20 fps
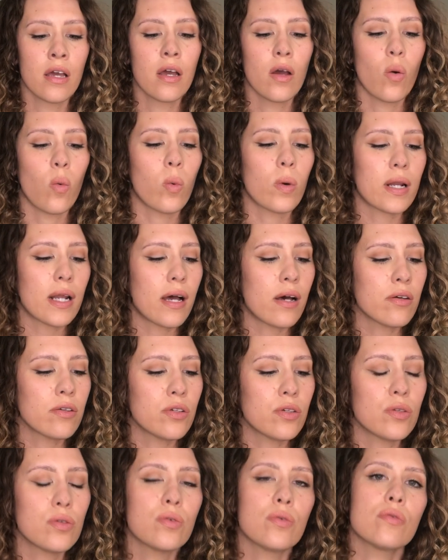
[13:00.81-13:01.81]
What I'll
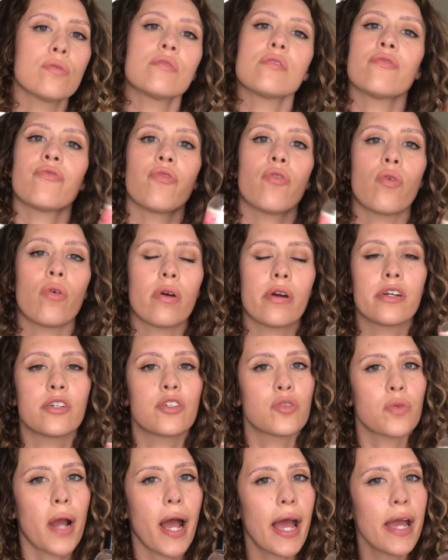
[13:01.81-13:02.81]
use for
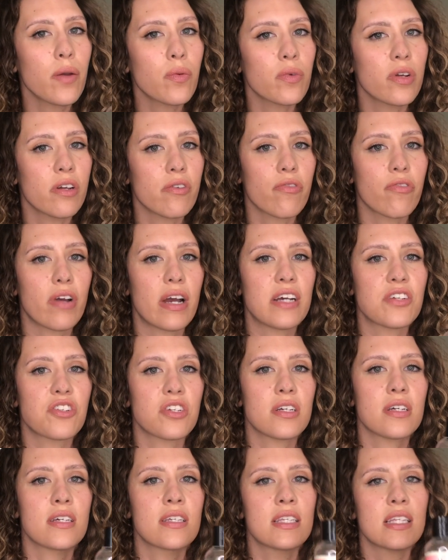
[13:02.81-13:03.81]
dry
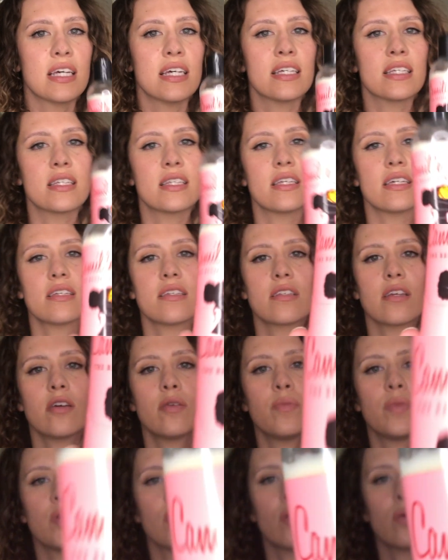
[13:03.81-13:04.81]
refreshes is this
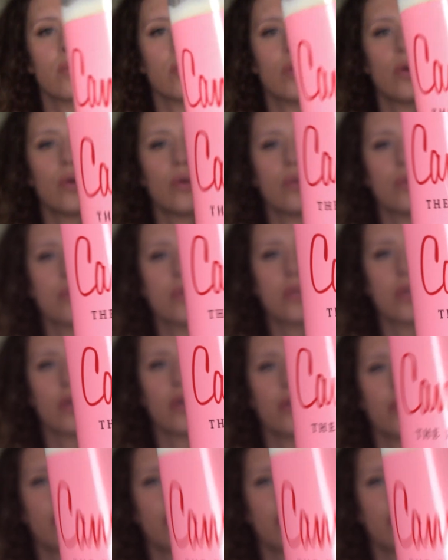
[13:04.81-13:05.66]
Camille Rose Curl